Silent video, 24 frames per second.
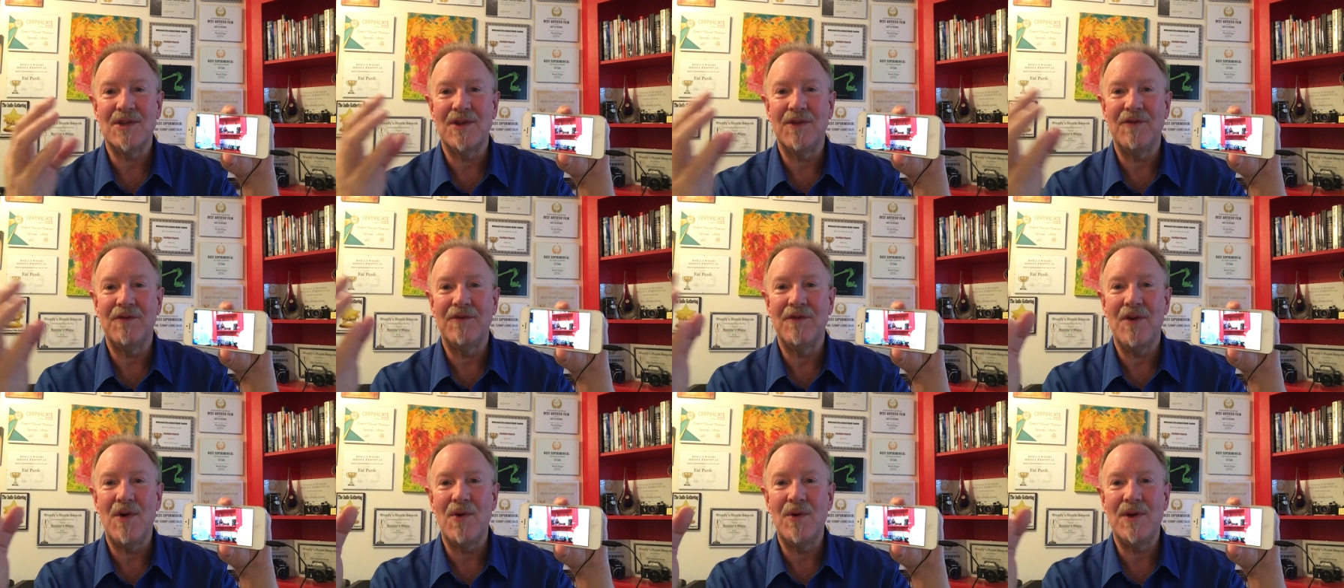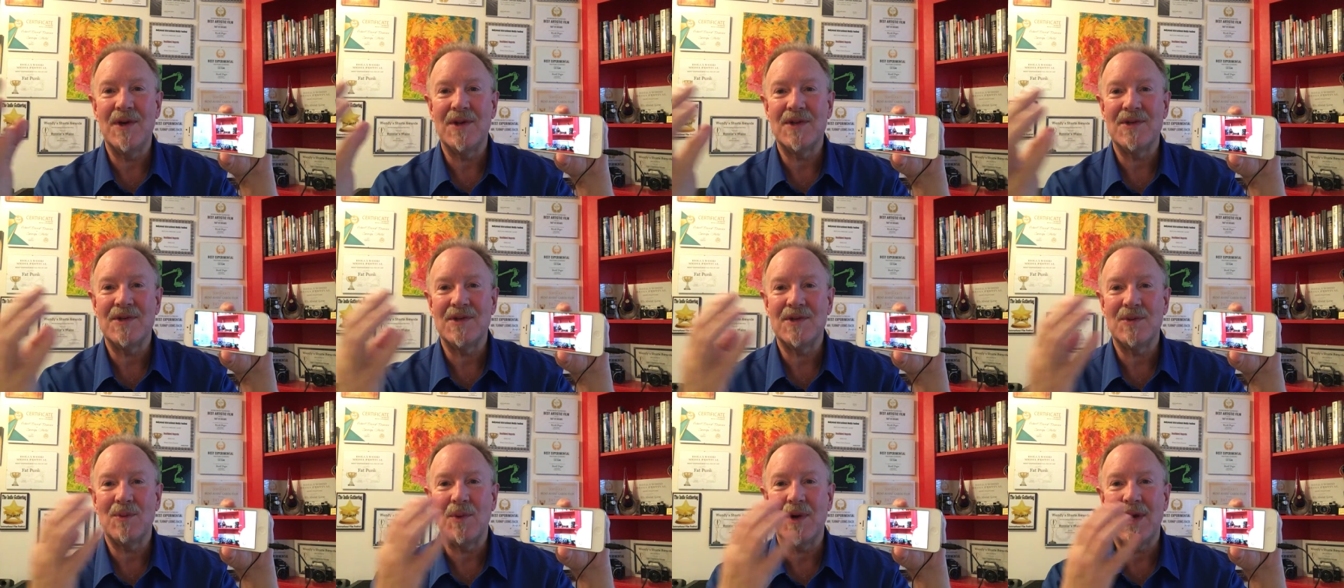The
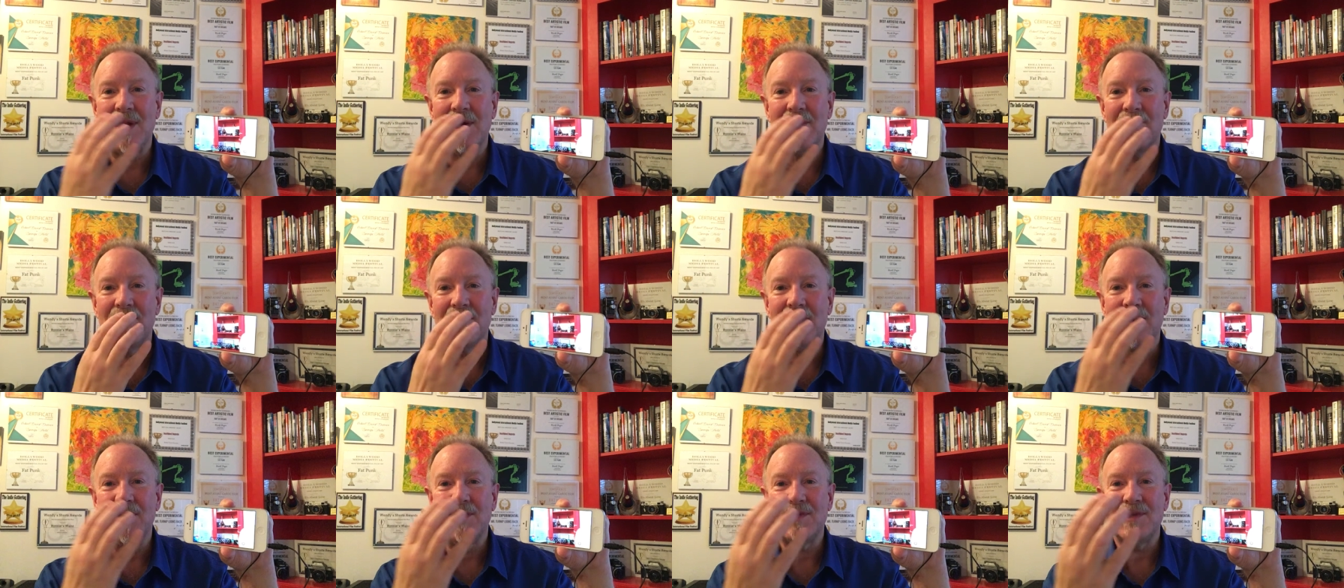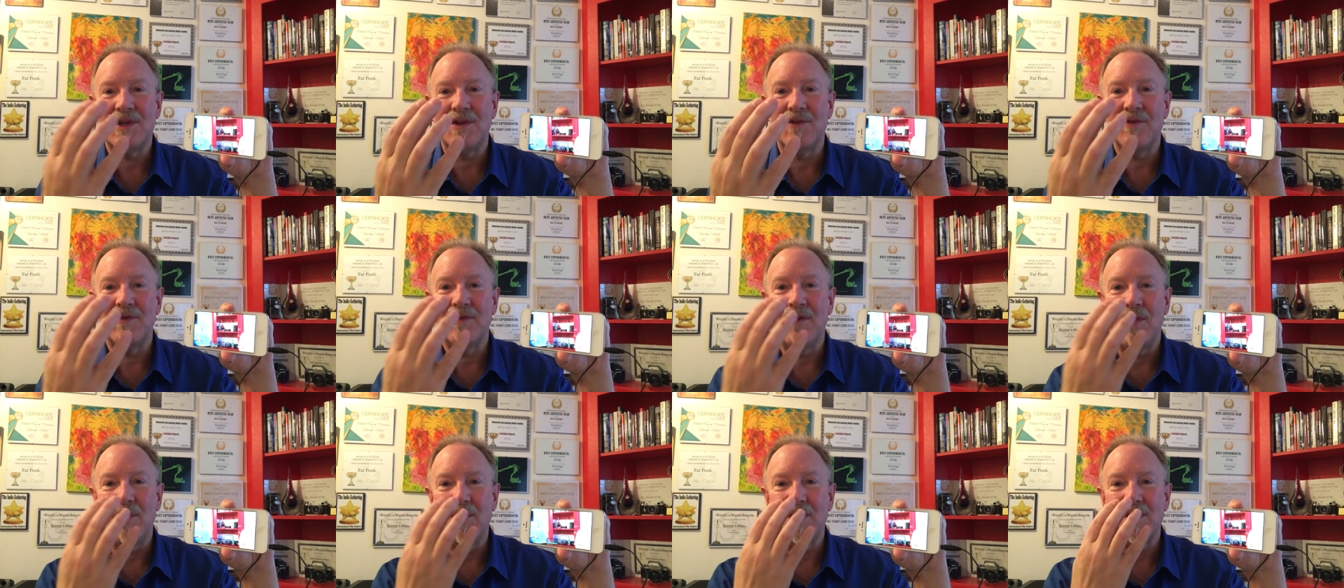focus, whatever is in
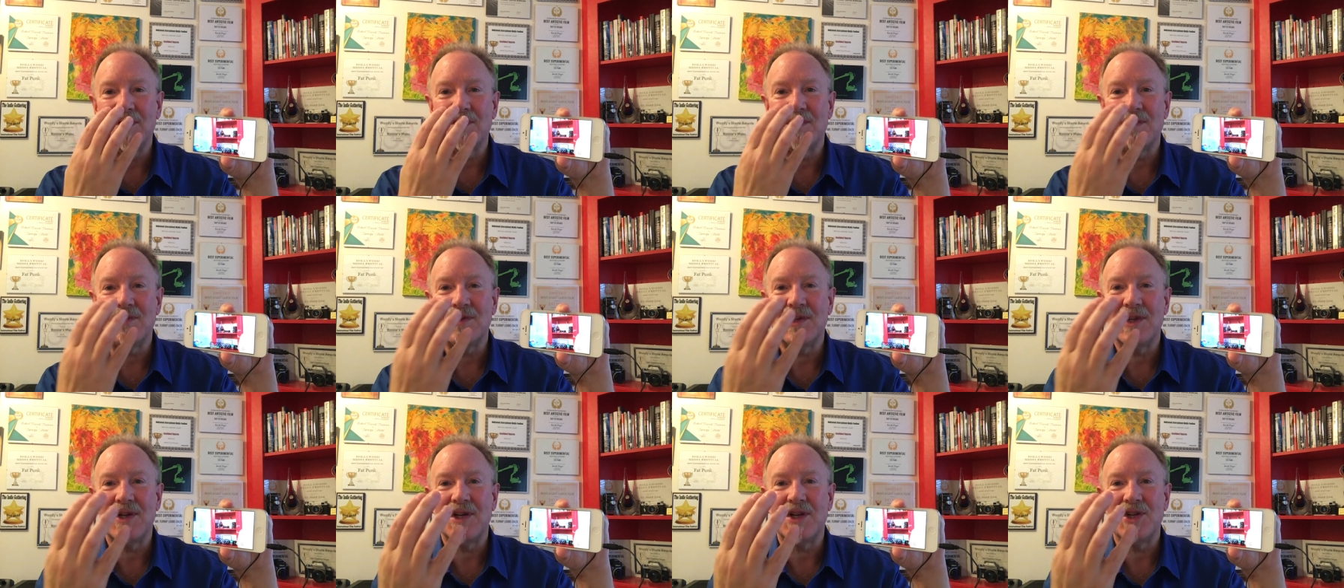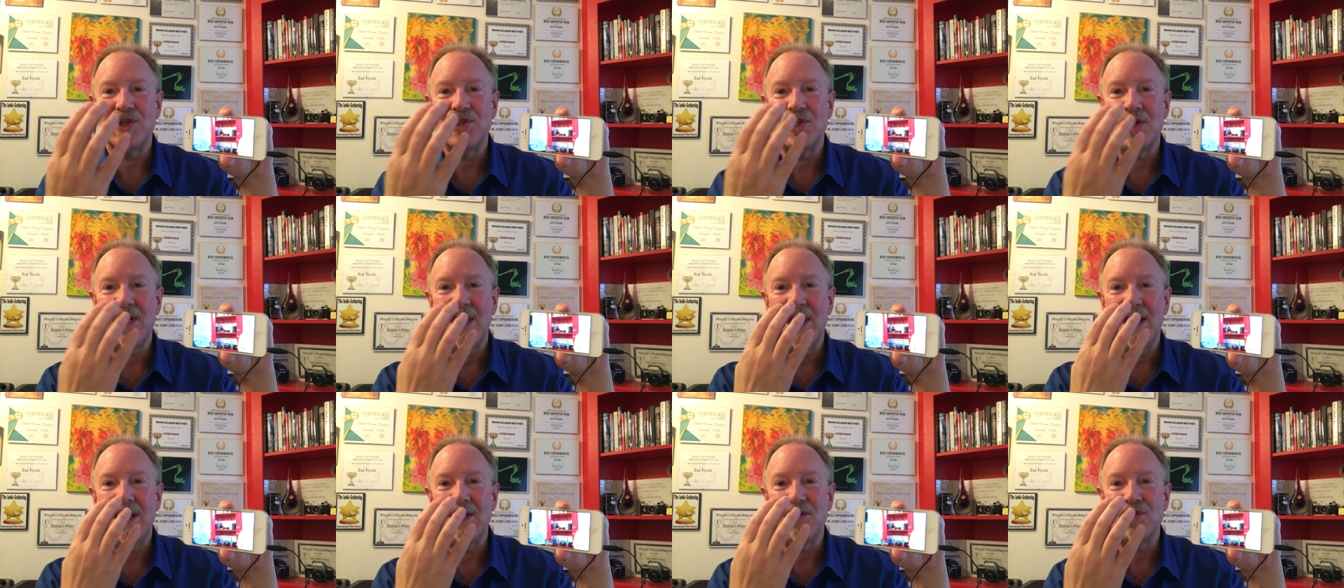focus, is going to
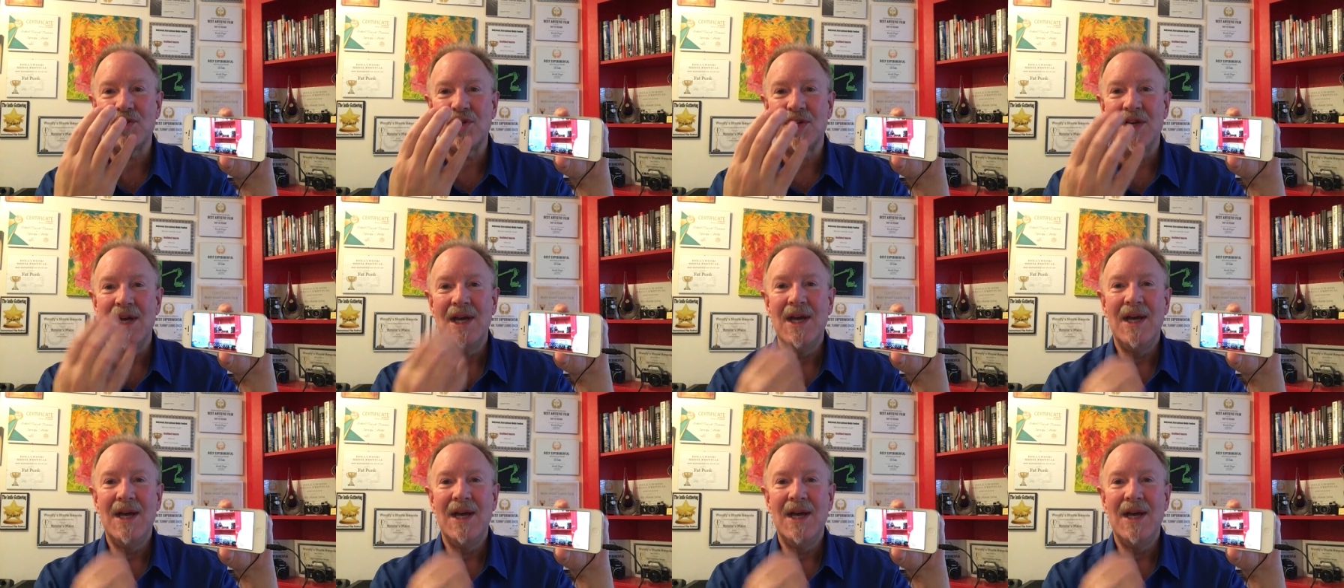change.